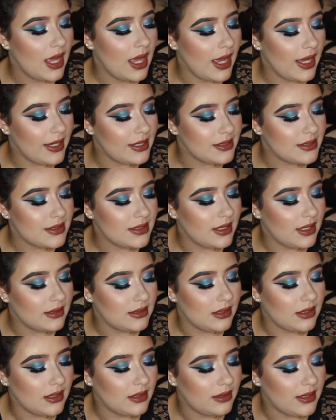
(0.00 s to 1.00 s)
hand
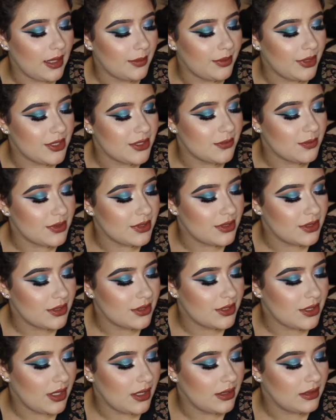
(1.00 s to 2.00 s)
selected in collaboration with Sir
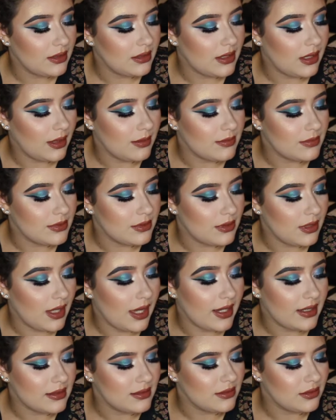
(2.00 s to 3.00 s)
John
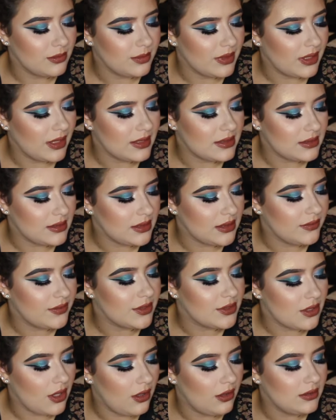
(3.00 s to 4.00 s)
x Luminess,
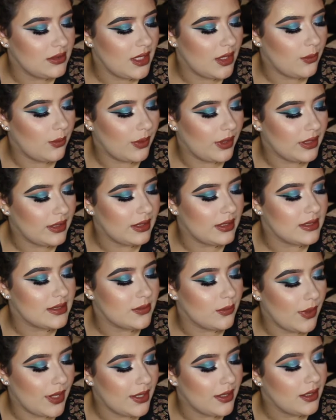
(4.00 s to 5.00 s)
delivers all-day weightless
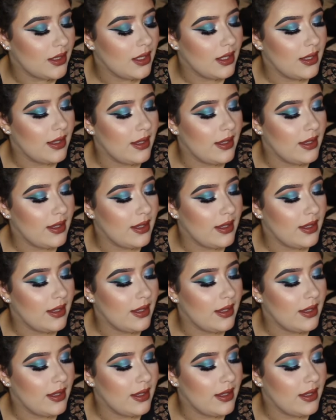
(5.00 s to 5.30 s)
wear,